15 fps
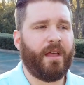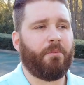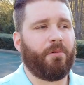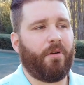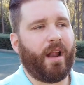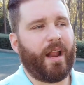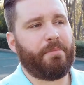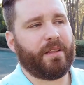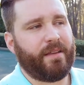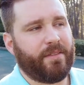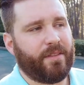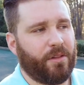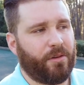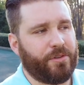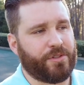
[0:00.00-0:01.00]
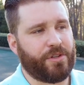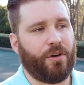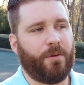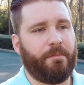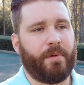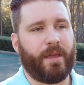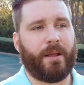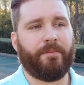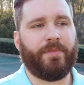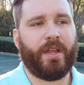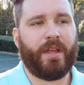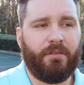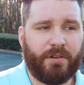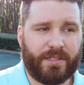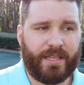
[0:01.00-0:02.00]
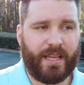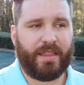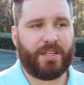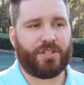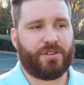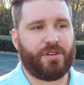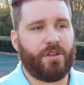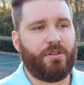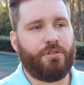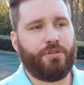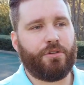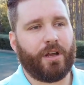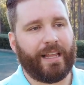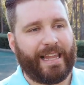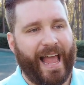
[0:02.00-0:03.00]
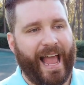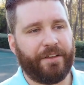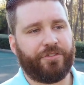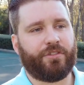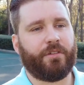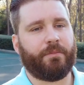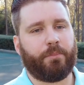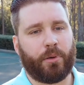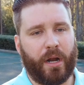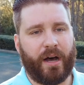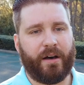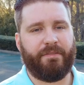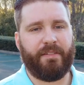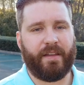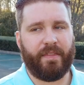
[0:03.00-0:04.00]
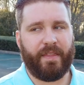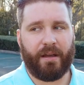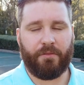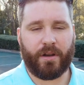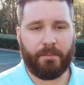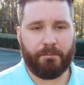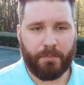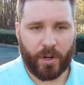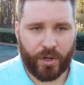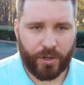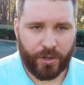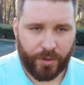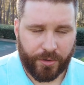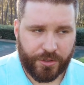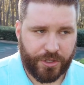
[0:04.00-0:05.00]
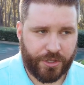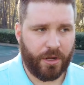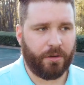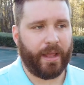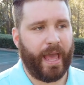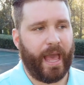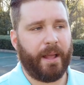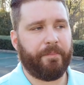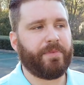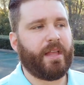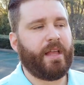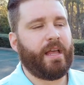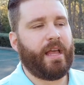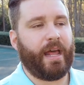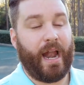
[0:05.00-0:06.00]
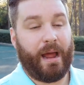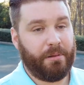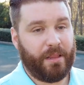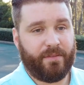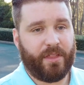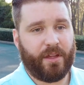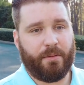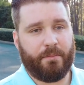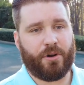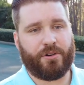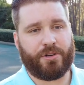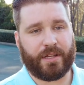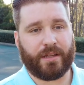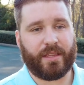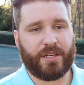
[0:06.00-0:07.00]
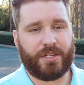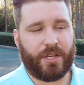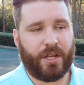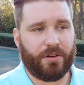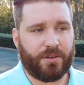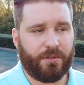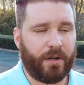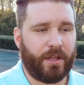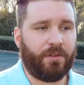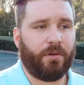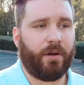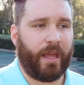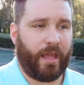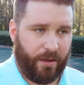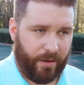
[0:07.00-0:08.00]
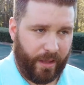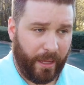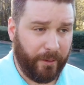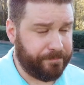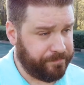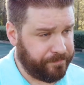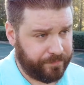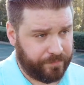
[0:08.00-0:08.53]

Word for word: But what I believe the Lord told me was that this new class of prophet that would emerge, okay, and I believe they're emerging this year, twenty twenty, okay?